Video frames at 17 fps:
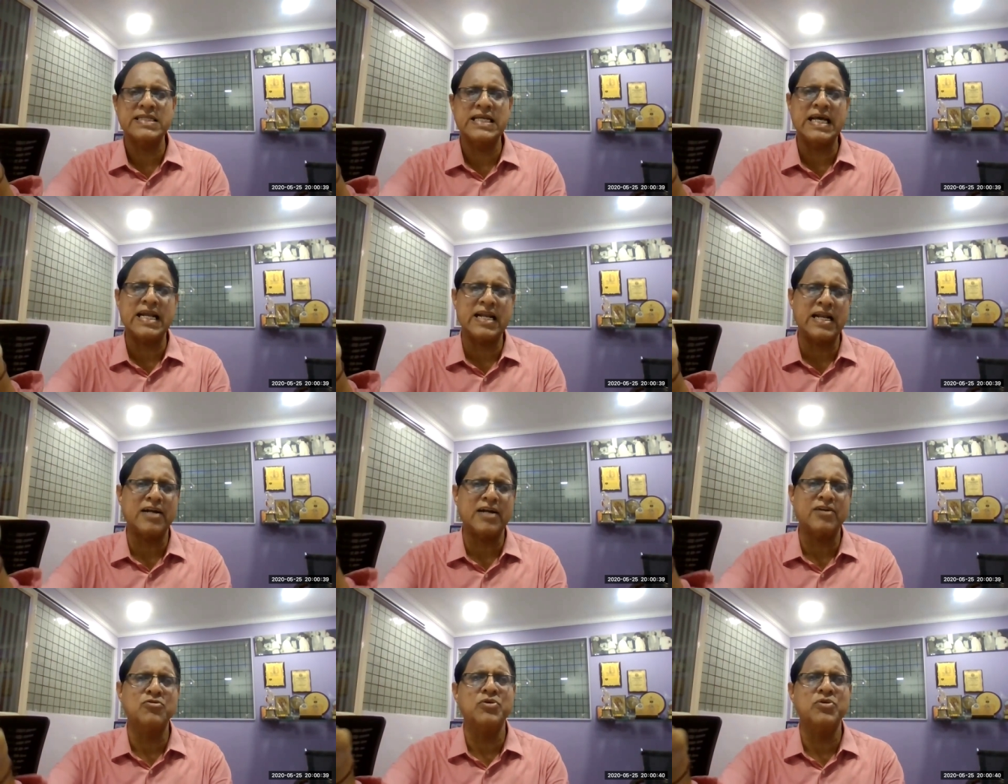They are
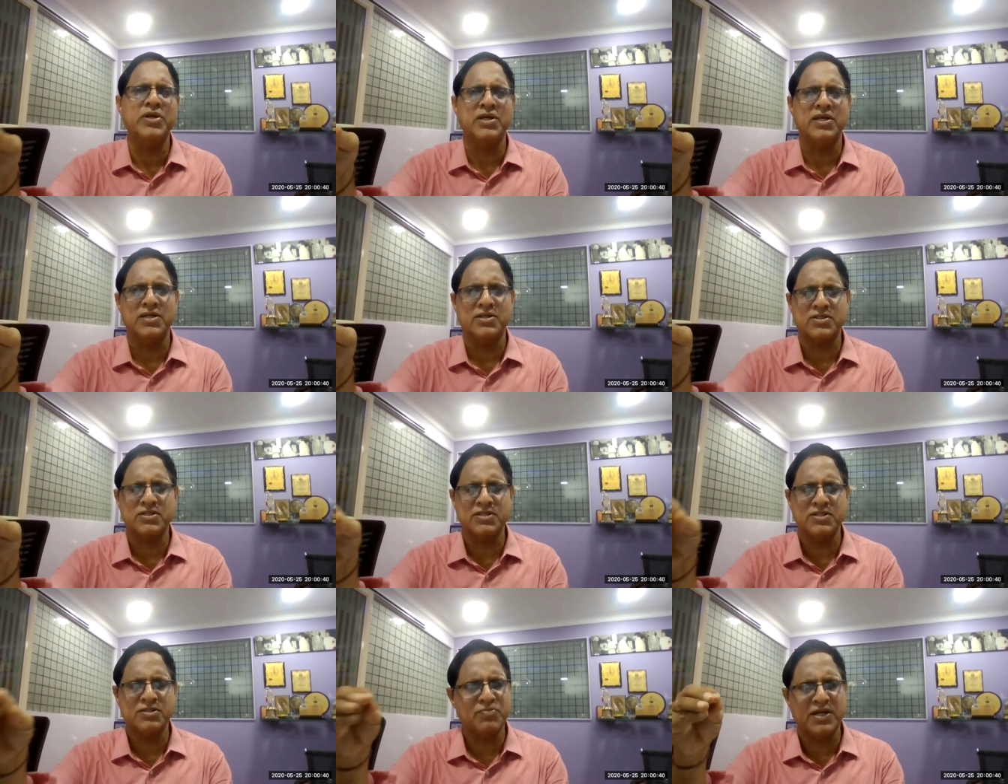not doing it,
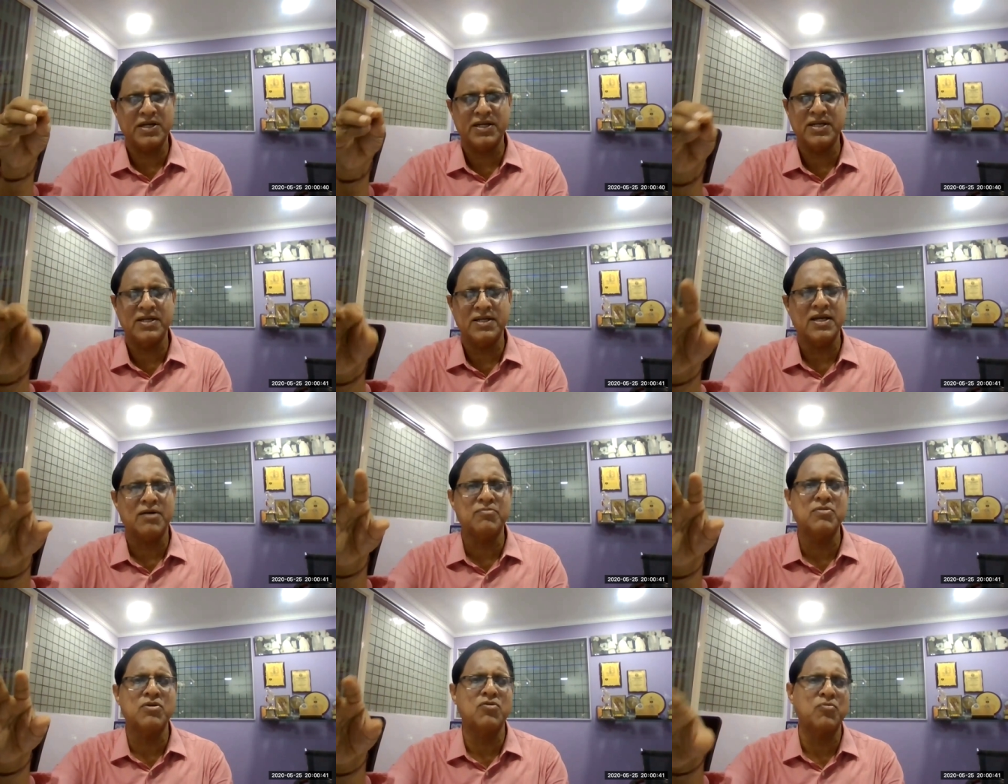is my
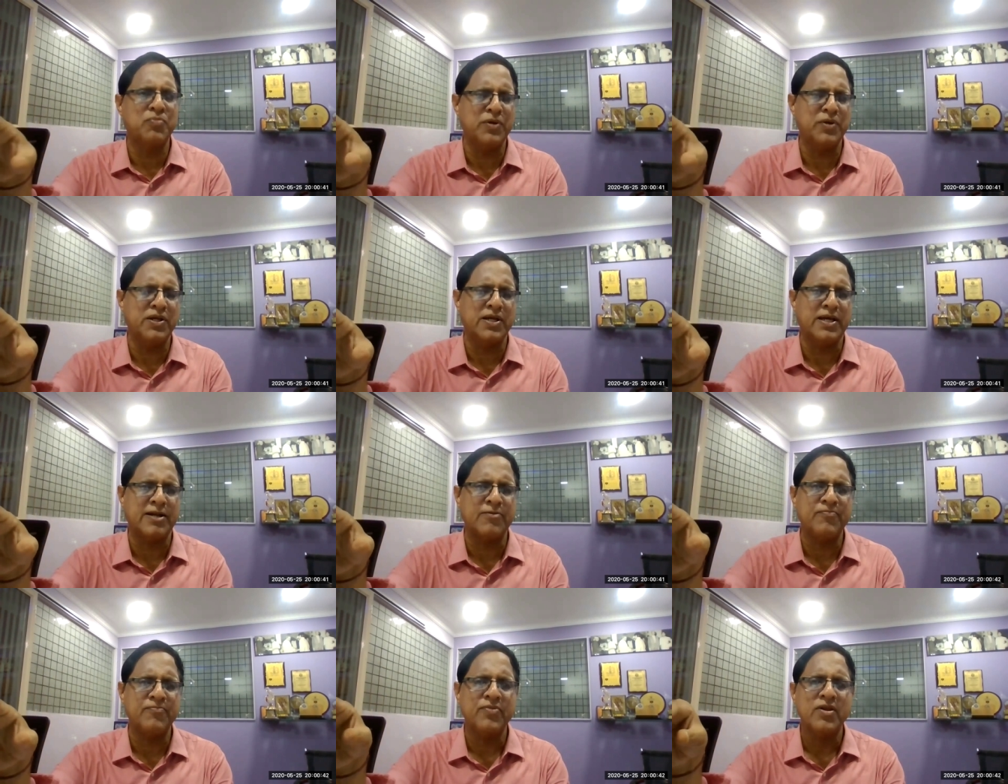humble
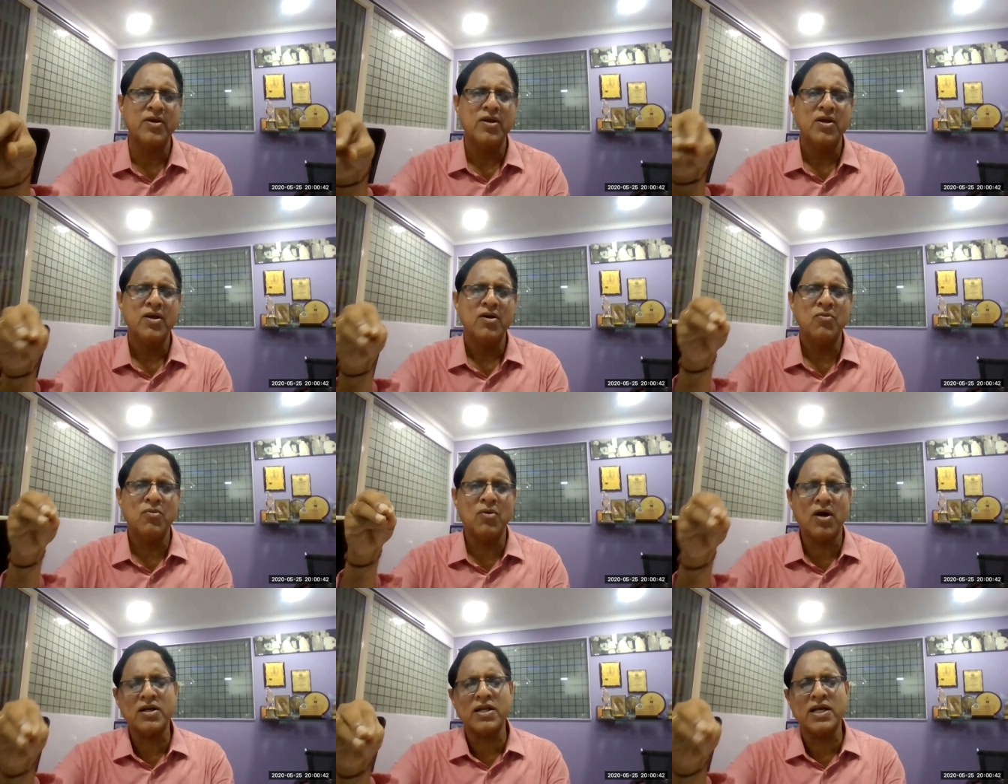opinion.
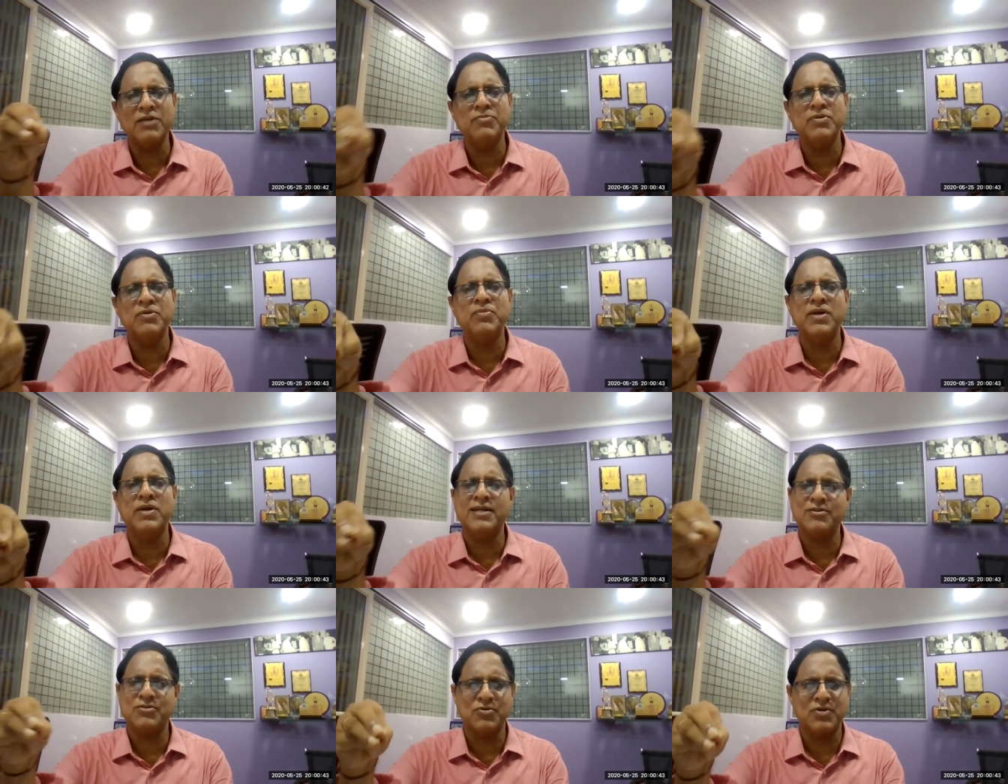What
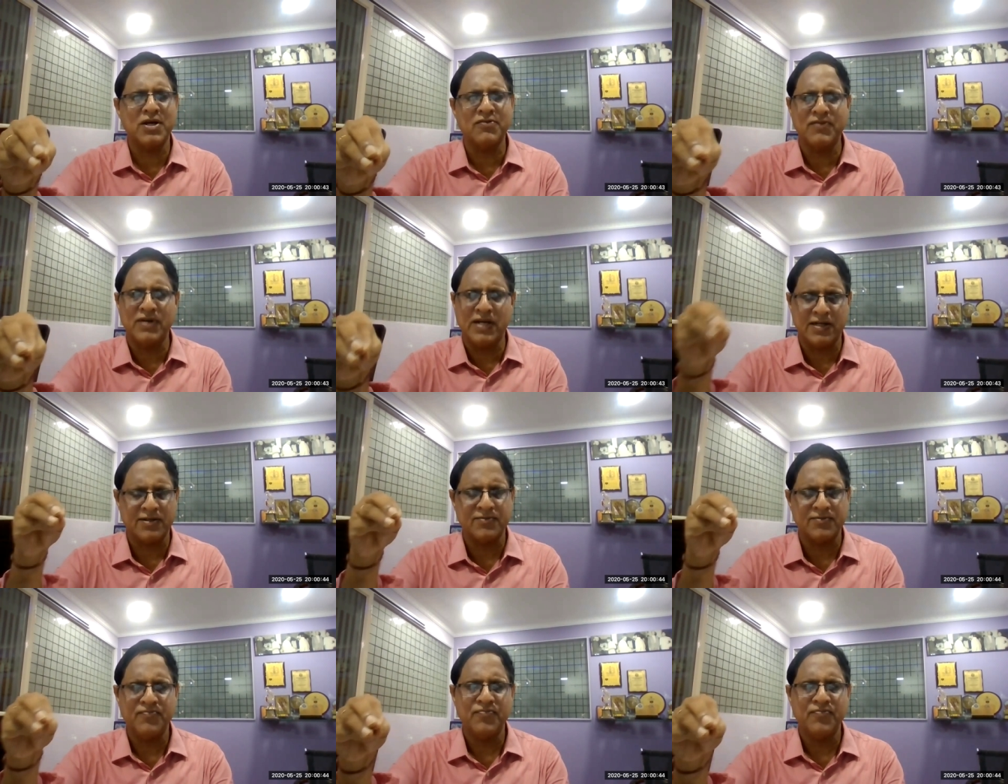IBBI should have done?